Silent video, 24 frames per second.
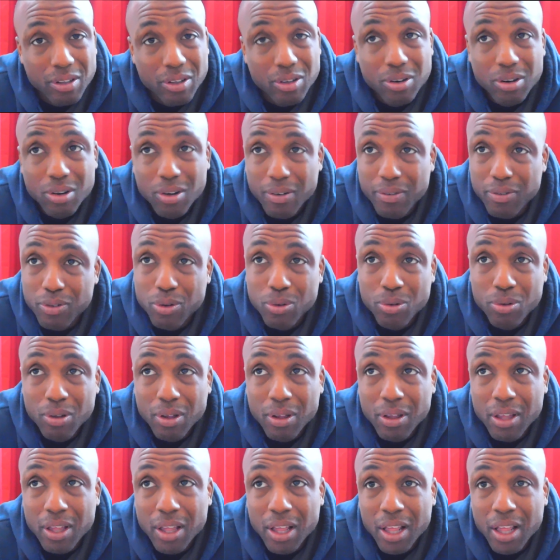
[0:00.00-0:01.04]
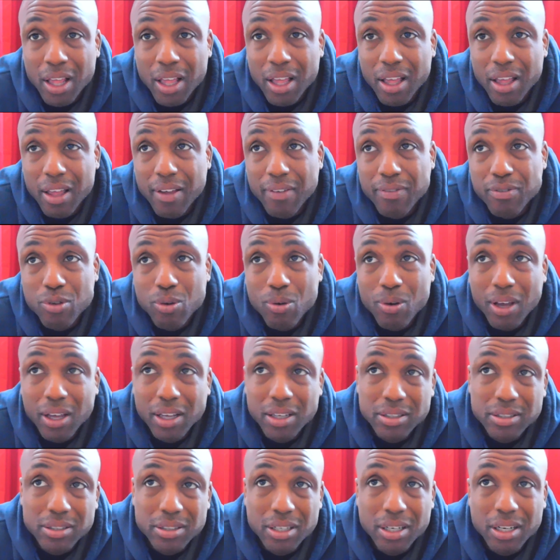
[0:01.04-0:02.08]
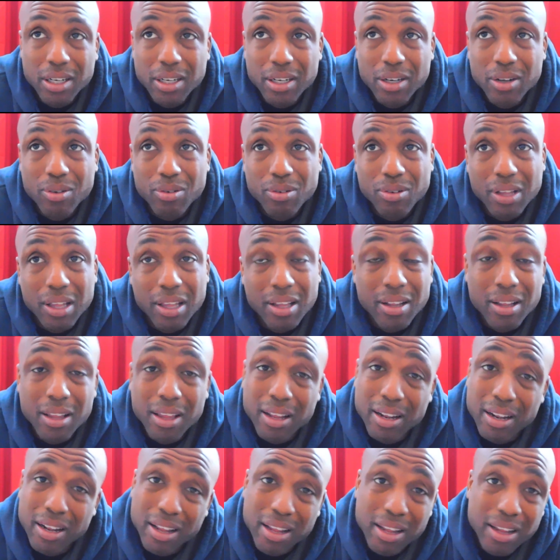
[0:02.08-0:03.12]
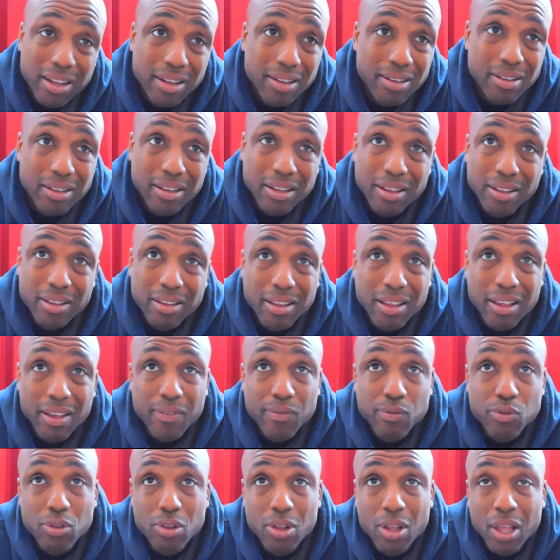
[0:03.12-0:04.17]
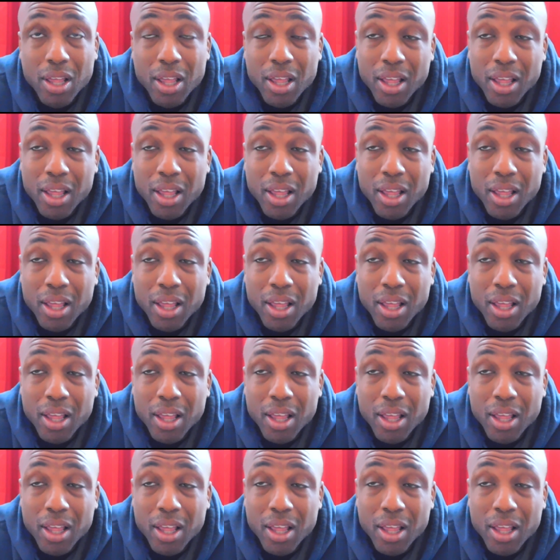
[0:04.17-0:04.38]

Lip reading: You know, if you ain't shilling no, it, and if